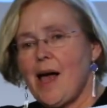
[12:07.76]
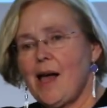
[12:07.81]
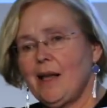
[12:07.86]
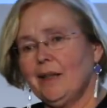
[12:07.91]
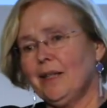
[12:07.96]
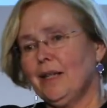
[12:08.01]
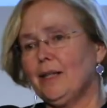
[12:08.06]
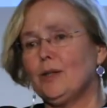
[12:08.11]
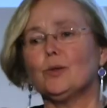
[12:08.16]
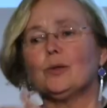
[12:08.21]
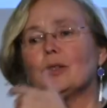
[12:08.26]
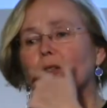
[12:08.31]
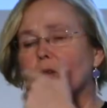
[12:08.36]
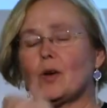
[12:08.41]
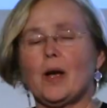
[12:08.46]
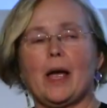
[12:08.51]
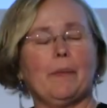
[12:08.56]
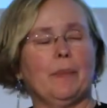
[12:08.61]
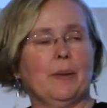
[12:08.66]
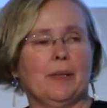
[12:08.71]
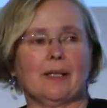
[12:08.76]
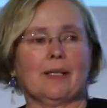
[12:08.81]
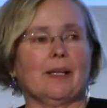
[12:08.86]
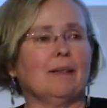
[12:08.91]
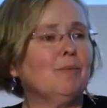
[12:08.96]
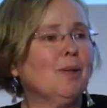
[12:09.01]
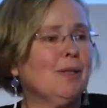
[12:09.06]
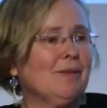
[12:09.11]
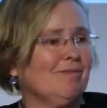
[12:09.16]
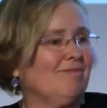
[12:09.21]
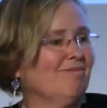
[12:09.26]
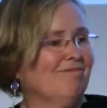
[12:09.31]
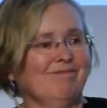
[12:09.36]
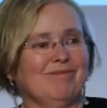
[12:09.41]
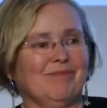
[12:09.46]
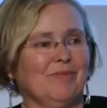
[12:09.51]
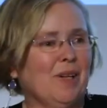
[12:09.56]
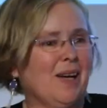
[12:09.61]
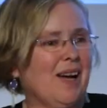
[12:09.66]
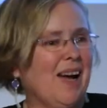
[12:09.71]
And they looked so happy and said, "Well,
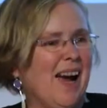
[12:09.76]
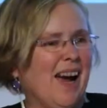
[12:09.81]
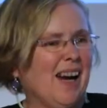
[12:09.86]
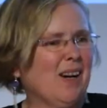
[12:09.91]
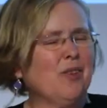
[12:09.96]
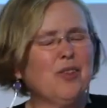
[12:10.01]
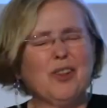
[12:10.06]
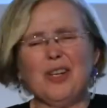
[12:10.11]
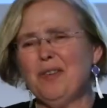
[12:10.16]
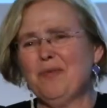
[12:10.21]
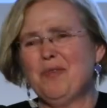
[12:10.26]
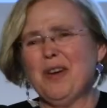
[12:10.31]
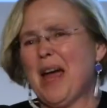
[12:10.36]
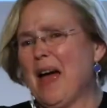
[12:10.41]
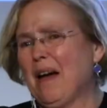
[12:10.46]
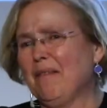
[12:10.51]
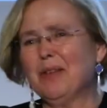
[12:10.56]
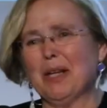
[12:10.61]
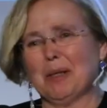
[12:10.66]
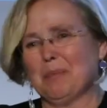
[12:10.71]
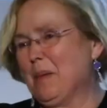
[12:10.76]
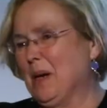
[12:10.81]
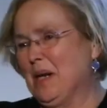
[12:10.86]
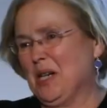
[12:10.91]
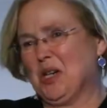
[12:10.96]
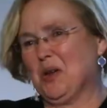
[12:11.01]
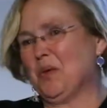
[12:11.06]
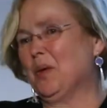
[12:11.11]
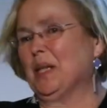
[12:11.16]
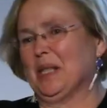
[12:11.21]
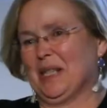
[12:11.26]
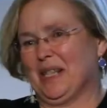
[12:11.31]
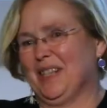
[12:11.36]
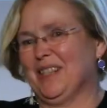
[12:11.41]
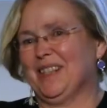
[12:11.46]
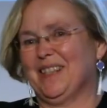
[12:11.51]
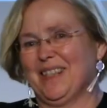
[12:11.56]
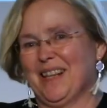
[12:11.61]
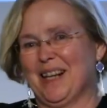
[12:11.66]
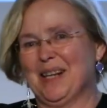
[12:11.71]
I don't think we have that many
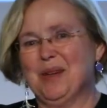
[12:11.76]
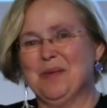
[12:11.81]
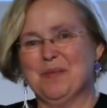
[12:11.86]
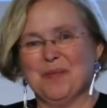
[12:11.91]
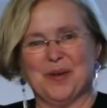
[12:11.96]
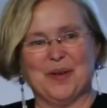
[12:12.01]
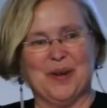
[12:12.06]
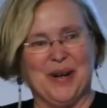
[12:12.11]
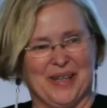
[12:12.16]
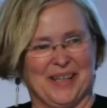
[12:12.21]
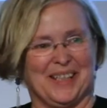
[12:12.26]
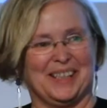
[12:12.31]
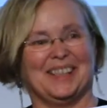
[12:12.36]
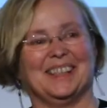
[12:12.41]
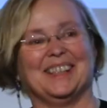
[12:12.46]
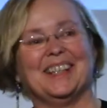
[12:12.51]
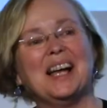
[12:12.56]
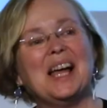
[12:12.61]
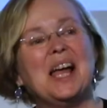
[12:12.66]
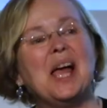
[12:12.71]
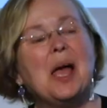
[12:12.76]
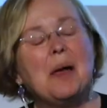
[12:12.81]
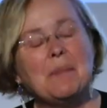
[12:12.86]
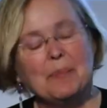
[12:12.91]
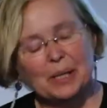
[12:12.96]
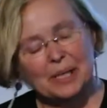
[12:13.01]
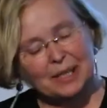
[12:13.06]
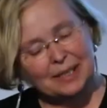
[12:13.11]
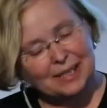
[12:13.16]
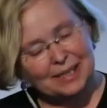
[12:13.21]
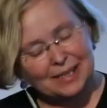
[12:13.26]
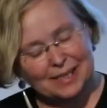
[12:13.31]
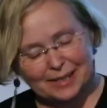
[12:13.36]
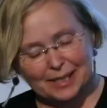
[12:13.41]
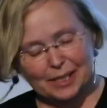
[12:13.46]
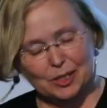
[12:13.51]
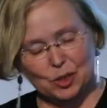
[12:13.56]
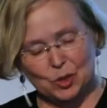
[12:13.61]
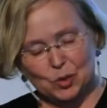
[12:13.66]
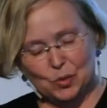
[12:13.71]
questions anymore." But at least
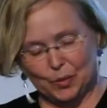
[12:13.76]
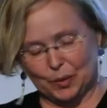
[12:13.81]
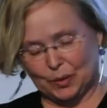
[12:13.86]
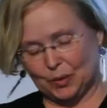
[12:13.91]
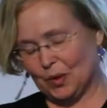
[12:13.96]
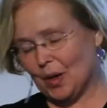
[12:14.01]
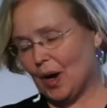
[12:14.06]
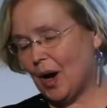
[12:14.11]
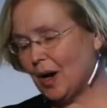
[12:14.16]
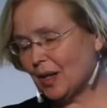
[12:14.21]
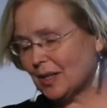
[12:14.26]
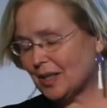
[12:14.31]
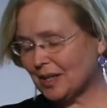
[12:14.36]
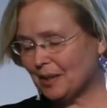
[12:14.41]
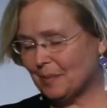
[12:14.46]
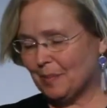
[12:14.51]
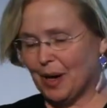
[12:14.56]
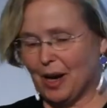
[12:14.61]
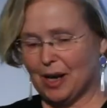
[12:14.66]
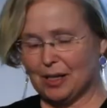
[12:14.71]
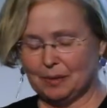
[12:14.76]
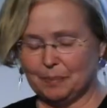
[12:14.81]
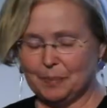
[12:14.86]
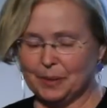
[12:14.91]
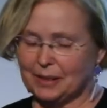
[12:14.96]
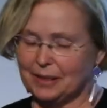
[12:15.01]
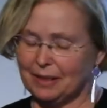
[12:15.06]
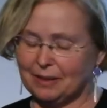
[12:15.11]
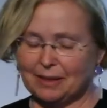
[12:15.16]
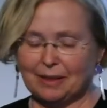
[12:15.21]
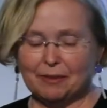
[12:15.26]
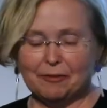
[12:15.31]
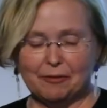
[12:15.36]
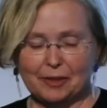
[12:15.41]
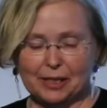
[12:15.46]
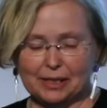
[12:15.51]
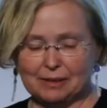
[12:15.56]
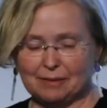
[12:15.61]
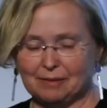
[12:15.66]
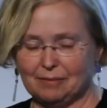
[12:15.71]
they knew what to ask about, but they
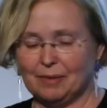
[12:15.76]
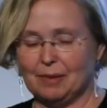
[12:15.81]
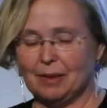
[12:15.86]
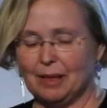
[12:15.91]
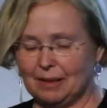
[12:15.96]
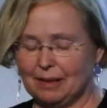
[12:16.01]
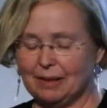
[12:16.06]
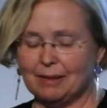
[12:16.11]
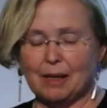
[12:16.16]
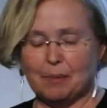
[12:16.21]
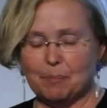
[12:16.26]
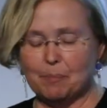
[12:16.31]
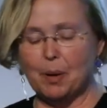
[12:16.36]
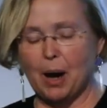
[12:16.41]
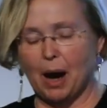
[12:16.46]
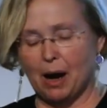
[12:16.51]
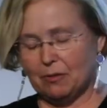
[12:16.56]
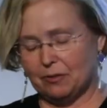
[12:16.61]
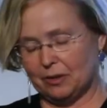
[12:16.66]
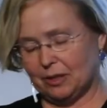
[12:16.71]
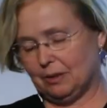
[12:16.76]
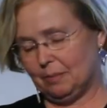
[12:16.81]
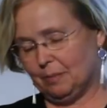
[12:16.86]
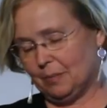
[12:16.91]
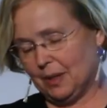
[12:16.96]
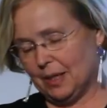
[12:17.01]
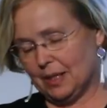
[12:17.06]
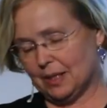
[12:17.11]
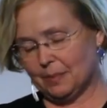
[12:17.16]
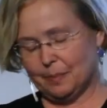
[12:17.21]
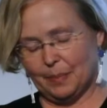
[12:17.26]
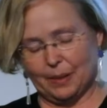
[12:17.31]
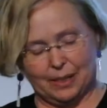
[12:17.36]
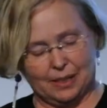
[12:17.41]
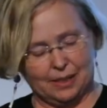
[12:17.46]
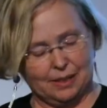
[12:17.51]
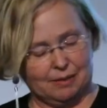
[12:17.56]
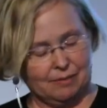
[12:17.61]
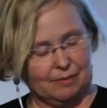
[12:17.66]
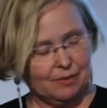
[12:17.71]
felt empowered just
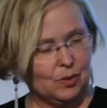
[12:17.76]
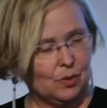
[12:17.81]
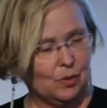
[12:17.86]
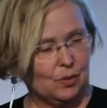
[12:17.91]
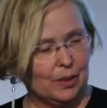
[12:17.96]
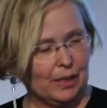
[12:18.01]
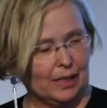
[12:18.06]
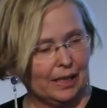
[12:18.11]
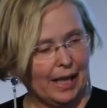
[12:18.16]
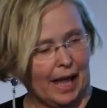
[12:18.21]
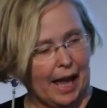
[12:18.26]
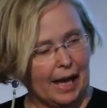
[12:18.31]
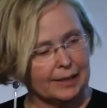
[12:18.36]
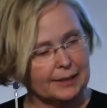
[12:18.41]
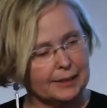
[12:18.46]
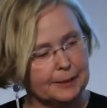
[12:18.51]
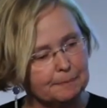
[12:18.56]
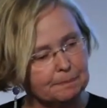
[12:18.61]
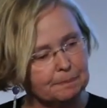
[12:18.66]
by doing that.